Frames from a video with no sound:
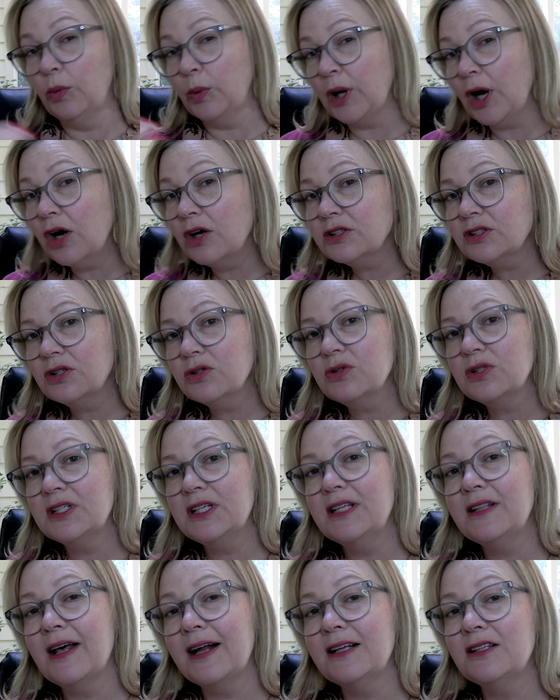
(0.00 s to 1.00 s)
We also
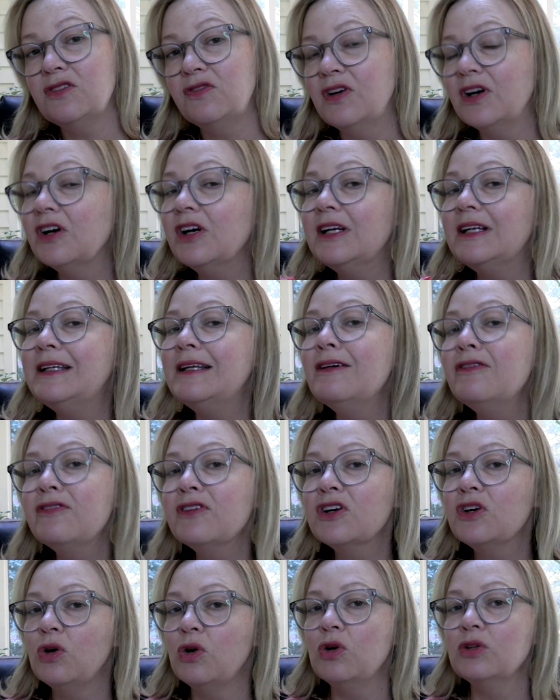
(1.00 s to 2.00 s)
see that it's very
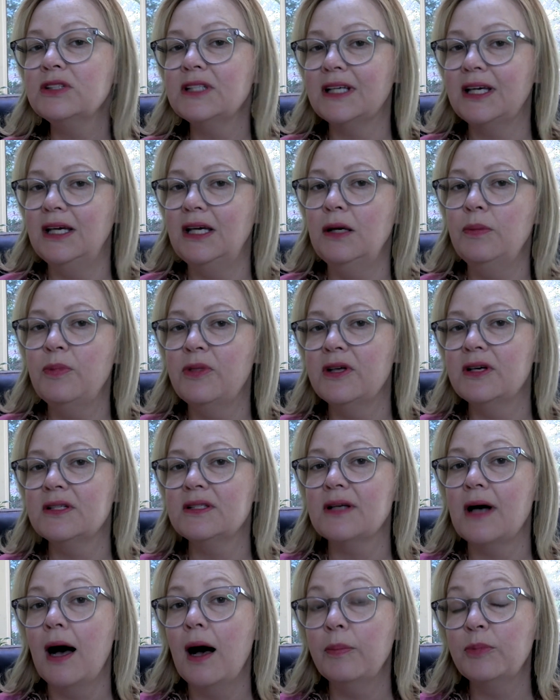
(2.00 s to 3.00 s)
difficult to keep
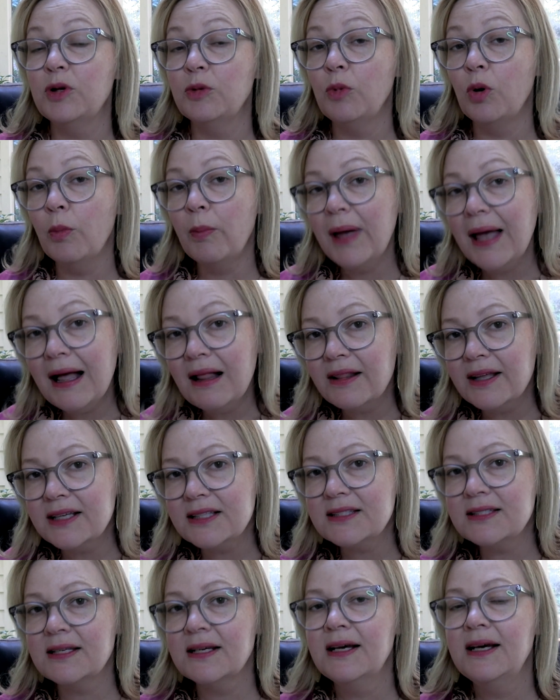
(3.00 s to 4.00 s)
this optimal
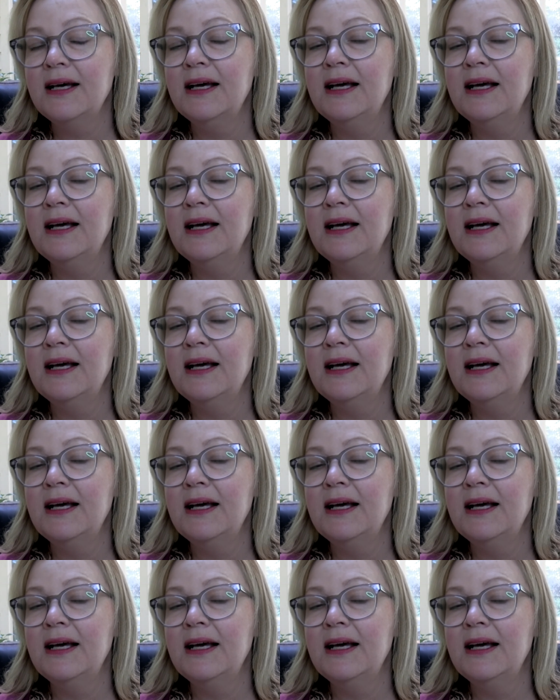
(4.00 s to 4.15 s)
balance